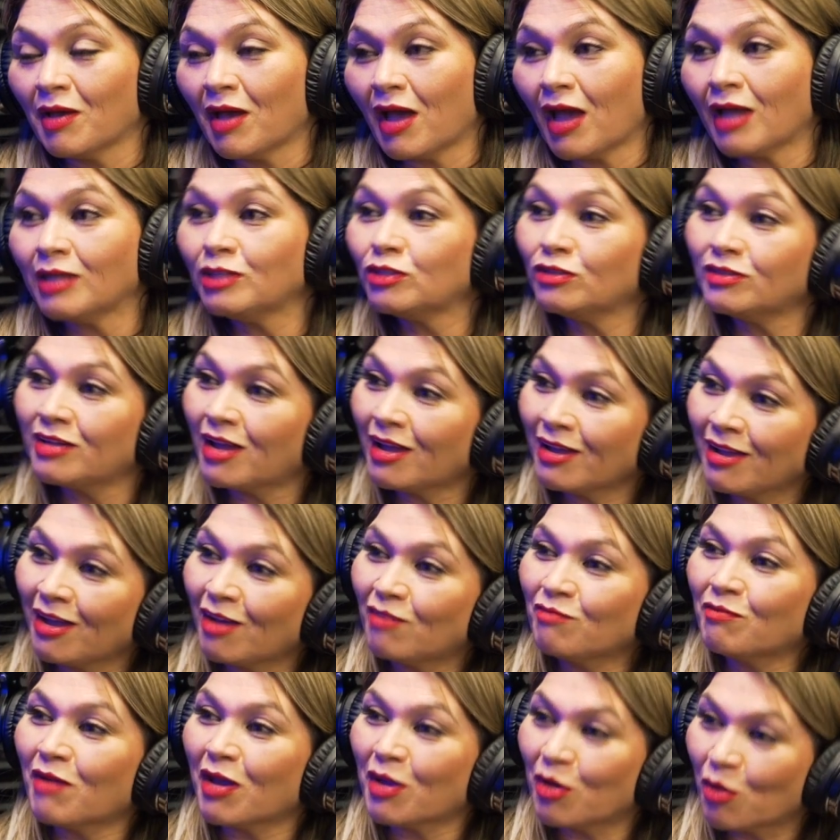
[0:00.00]
I do not have
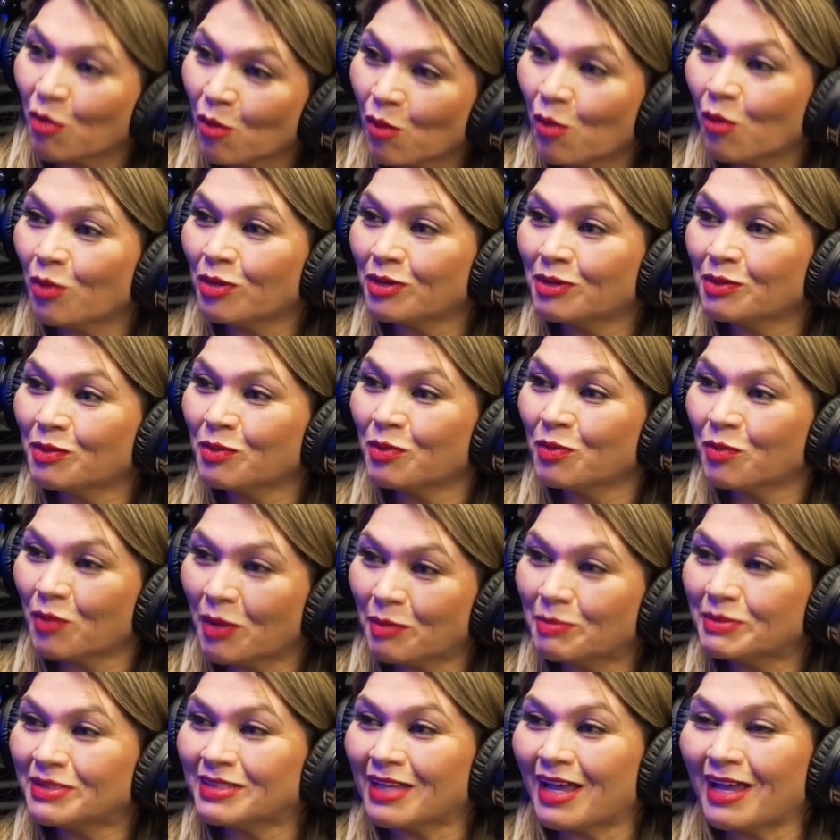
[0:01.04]
my own
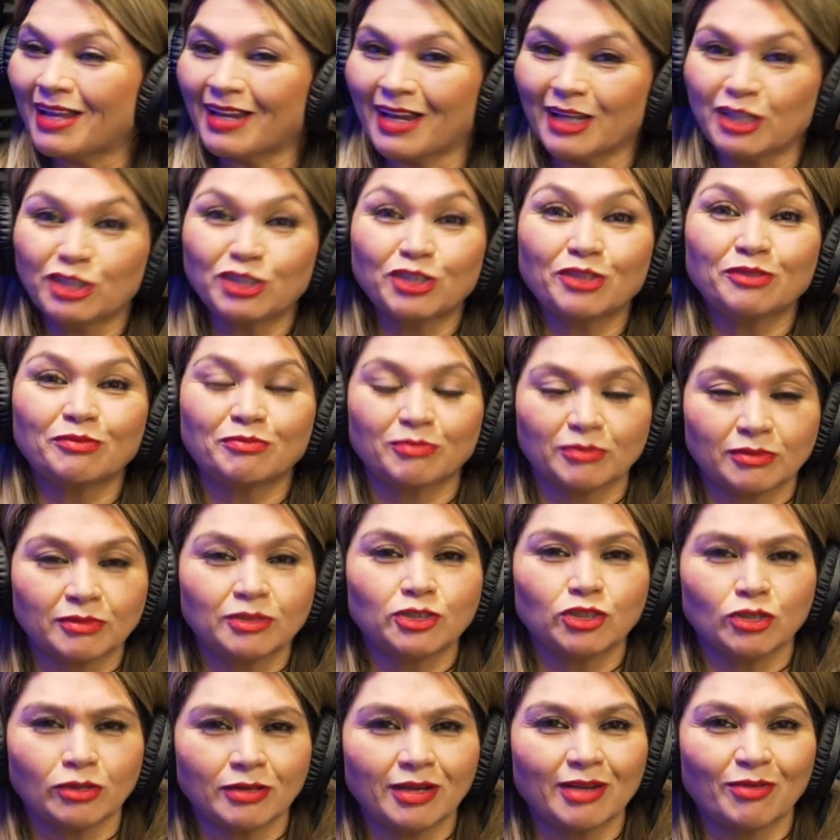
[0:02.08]
website. I should
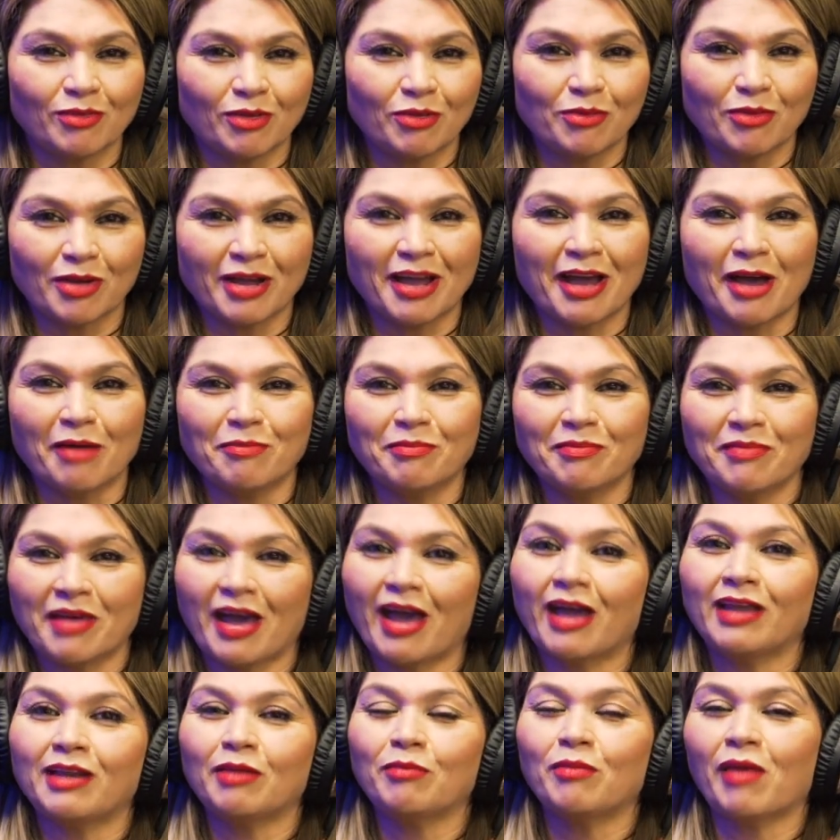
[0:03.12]
soon. It will come.
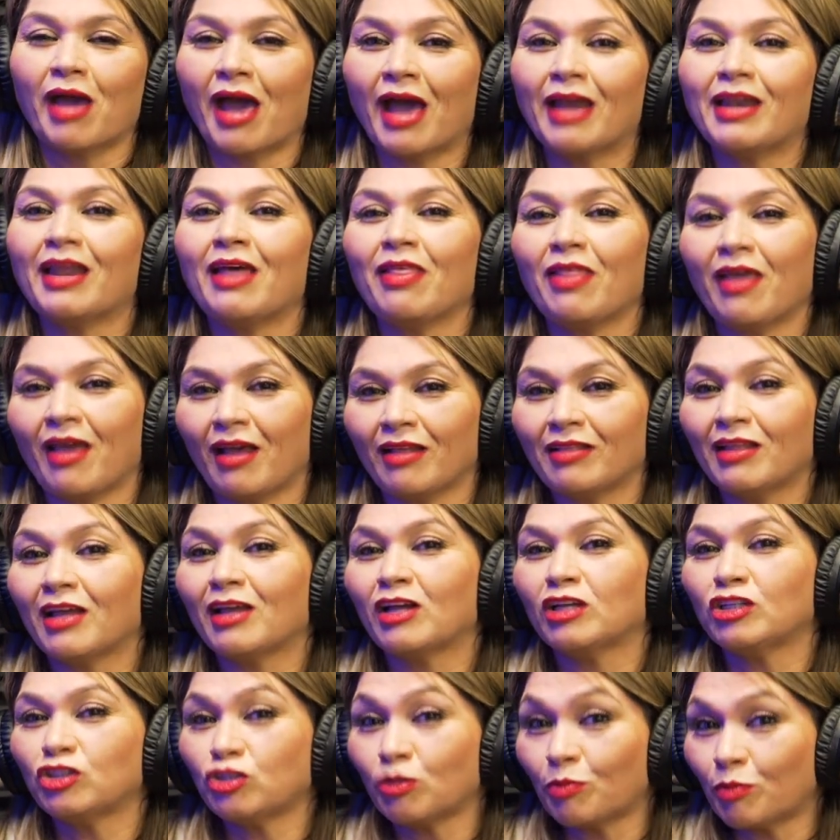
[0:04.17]
I'm Ana de Anda
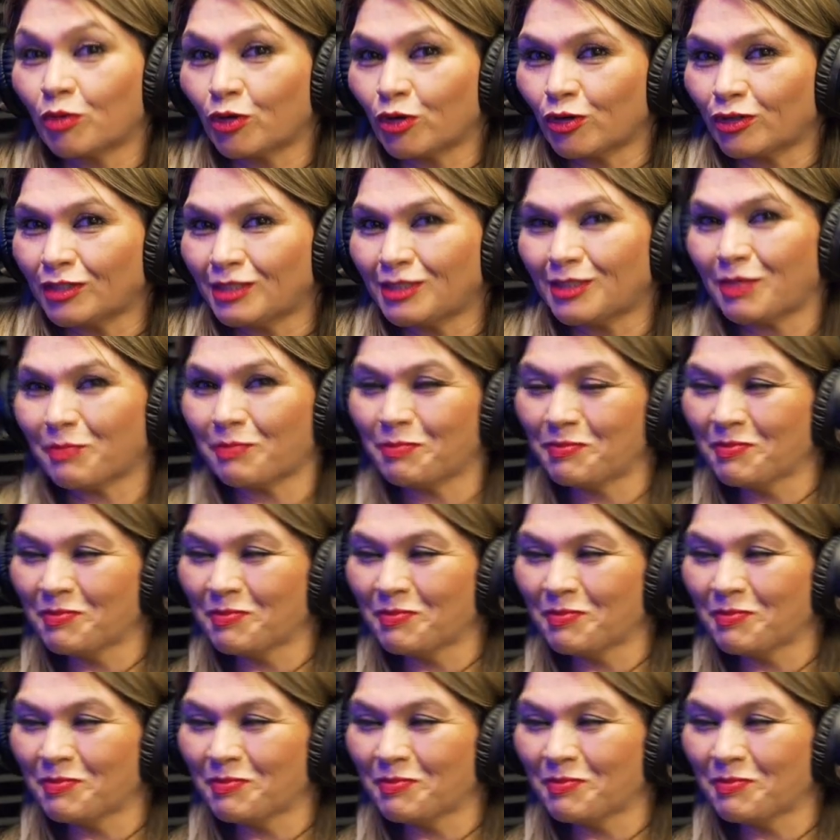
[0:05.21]
Entrepreneurship.